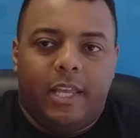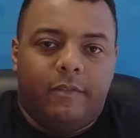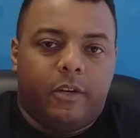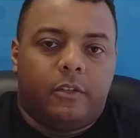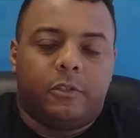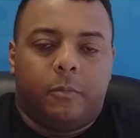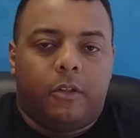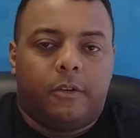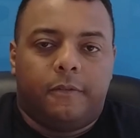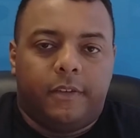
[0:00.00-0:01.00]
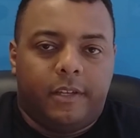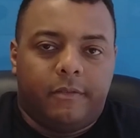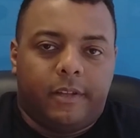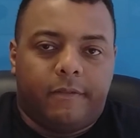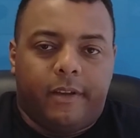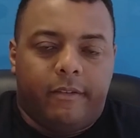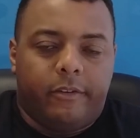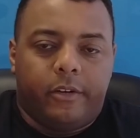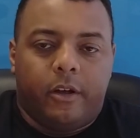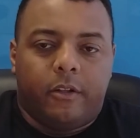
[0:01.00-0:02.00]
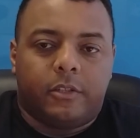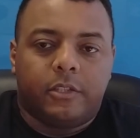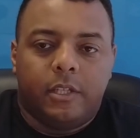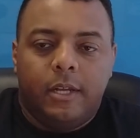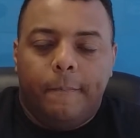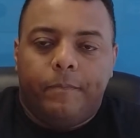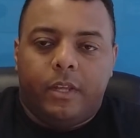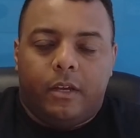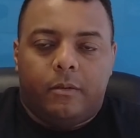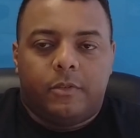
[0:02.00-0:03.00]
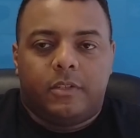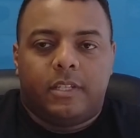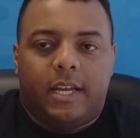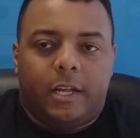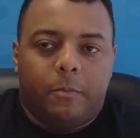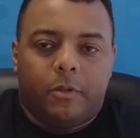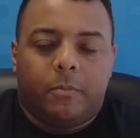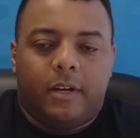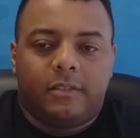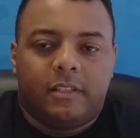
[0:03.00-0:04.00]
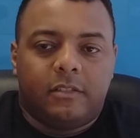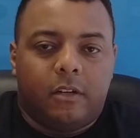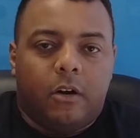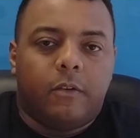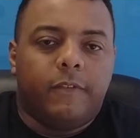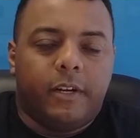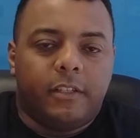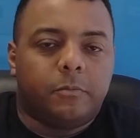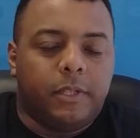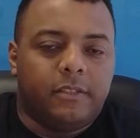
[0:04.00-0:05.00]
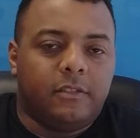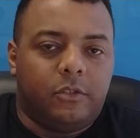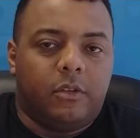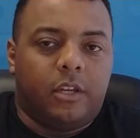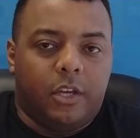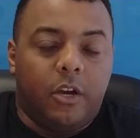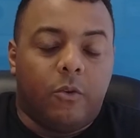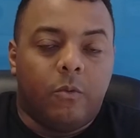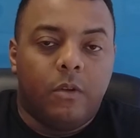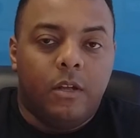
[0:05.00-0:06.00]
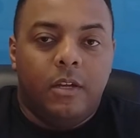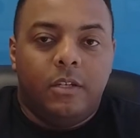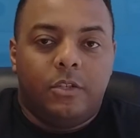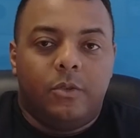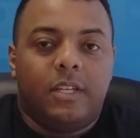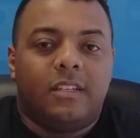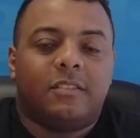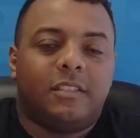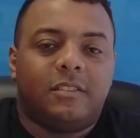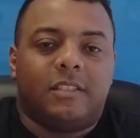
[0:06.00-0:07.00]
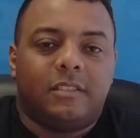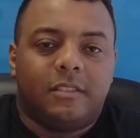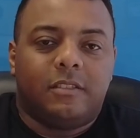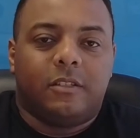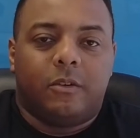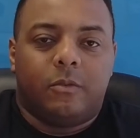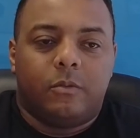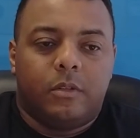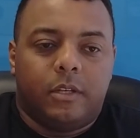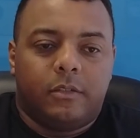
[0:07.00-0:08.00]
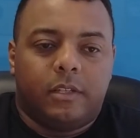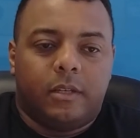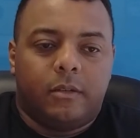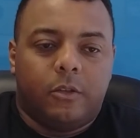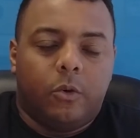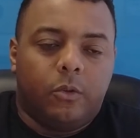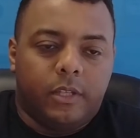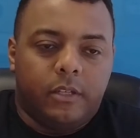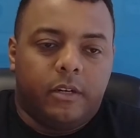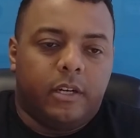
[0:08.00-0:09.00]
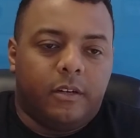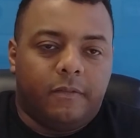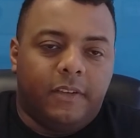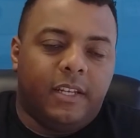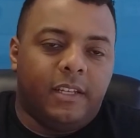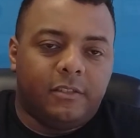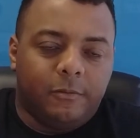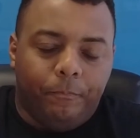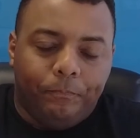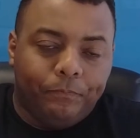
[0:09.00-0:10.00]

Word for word: even our smaller fee of like $500, just to kind of help with the process, there are various places you can go to get assistance. So there's a local lender here in Phoenix.